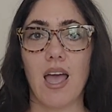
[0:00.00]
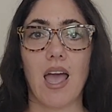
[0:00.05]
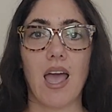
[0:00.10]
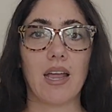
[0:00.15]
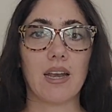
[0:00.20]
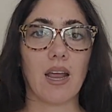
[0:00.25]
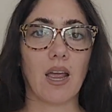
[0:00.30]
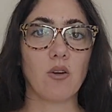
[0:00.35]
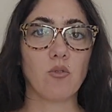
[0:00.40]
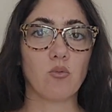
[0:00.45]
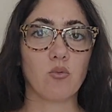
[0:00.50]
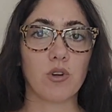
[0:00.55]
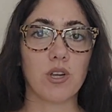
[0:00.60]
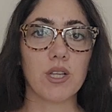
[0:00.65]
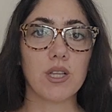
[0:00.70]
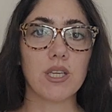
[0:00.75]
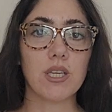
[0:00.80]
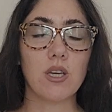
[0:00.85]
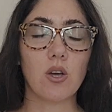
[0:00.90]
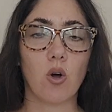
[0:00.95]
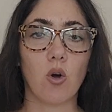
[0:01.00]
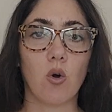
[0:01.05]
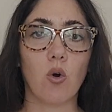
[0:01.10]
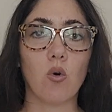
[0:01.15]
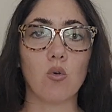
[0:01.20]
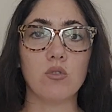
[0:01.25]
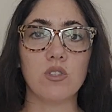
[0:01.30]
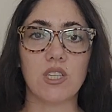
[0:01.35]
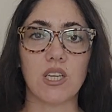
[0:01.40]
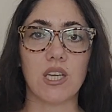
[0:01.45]
and I really
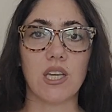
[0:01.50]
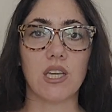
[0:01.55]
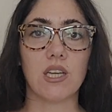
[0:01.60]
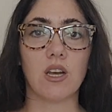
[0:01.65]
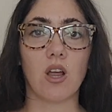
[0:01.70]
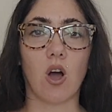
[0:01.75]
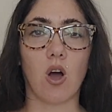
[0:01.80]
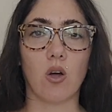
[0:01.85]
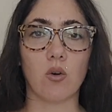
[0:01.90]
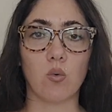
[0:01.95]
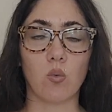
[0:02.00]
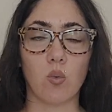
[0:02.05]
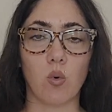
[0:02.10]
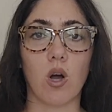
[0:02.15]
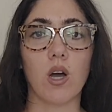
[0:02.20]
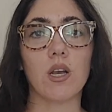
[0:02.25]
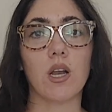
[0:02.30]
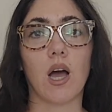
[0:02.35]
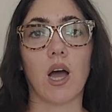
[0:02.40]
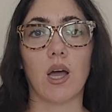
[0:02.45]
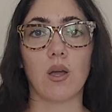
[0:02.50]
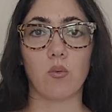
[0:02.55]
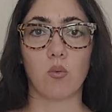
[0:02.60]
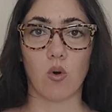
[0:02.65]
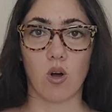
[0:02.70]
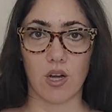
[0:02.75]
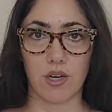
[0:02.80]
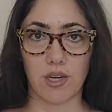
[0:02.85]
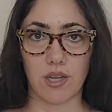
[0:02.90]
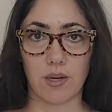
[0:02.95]
honed in on what I
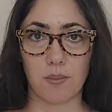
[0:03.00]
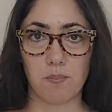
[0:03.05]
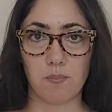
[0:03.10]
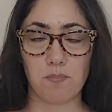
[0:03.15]
wanted,